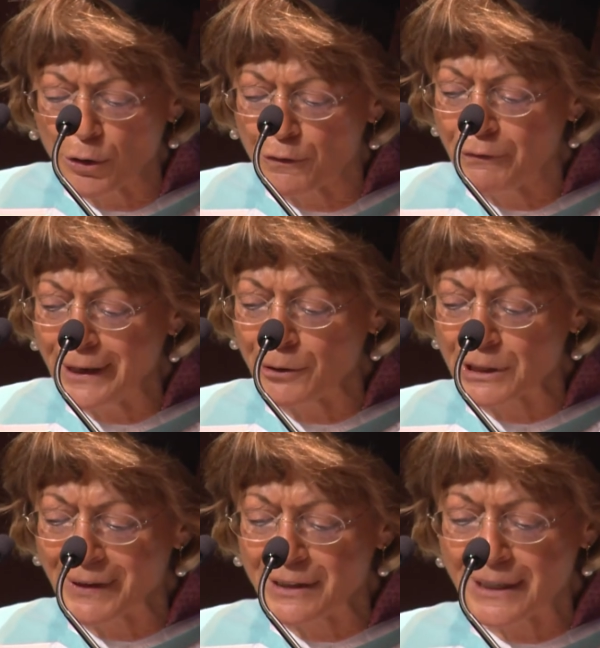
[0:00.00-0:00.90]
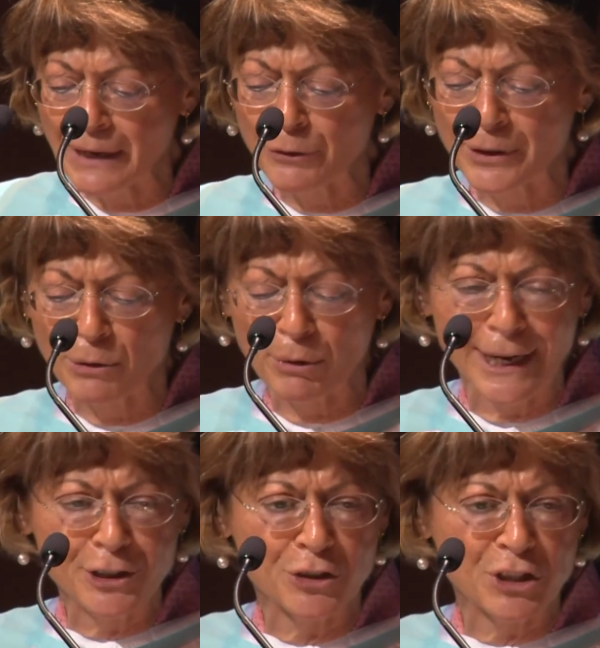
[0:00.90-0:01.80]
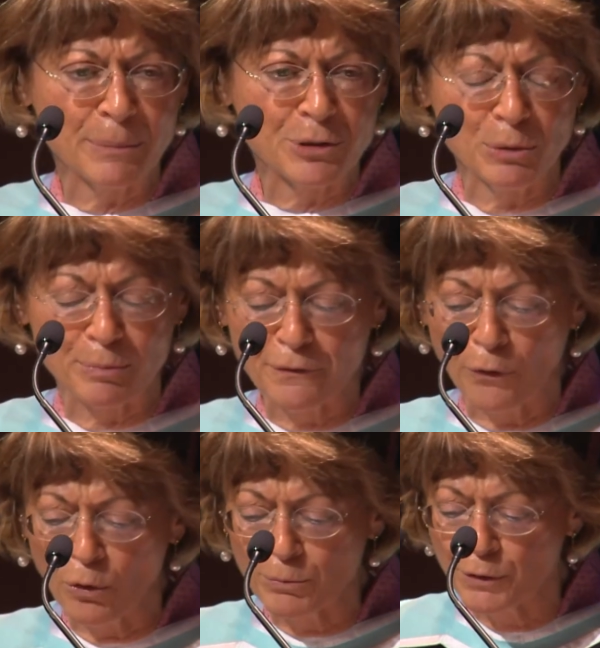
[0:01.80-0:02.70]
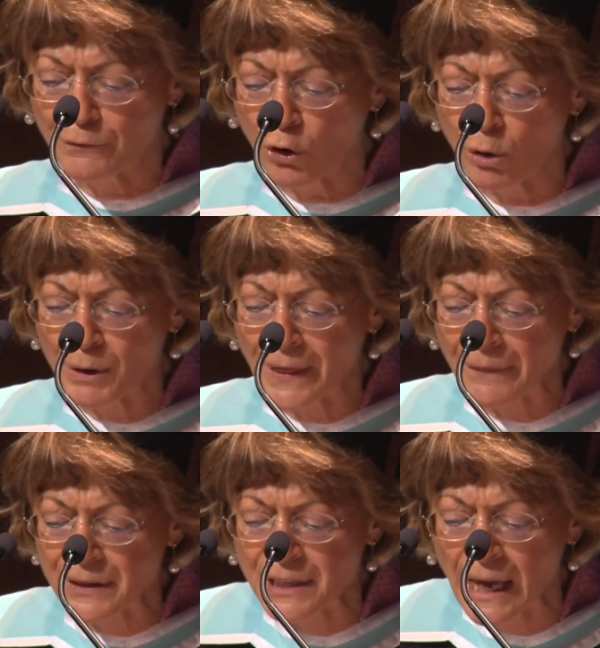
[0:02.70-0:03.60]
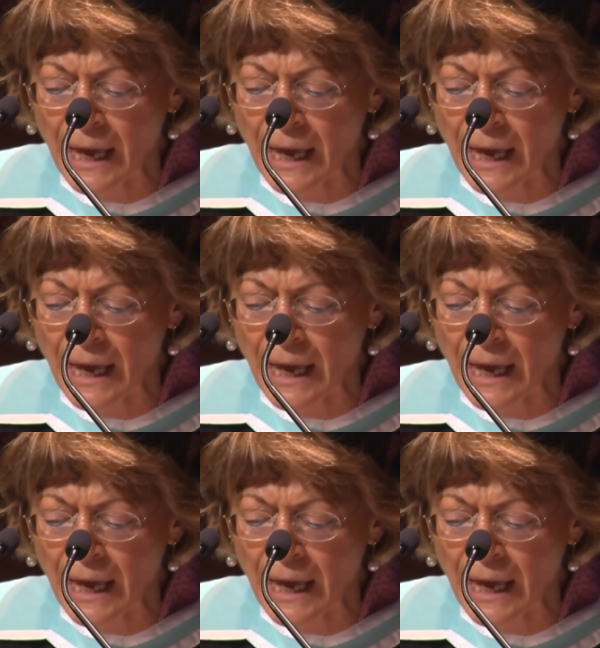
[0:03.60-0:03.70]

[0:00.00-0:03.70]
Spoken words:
field of endeavour and the relationships you form with others,